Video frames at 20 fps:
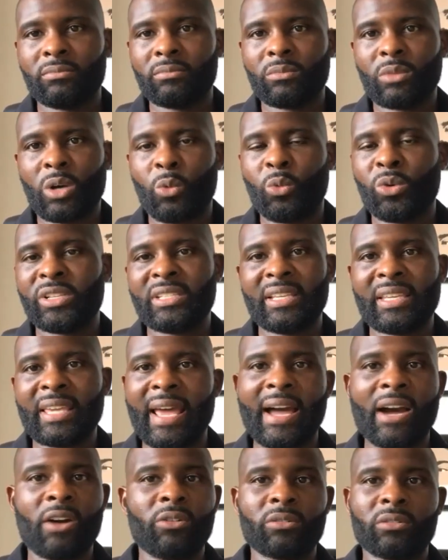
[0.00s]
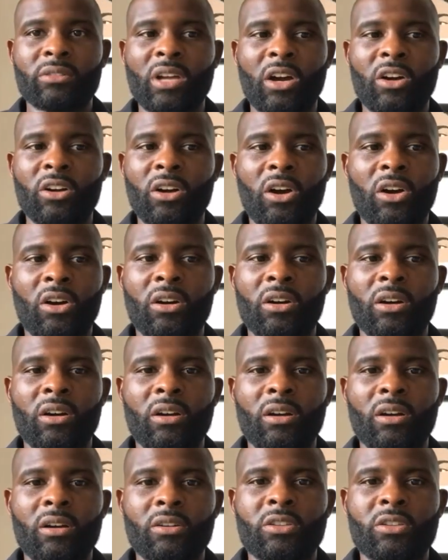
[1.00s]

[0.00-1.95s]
I wanted to get out or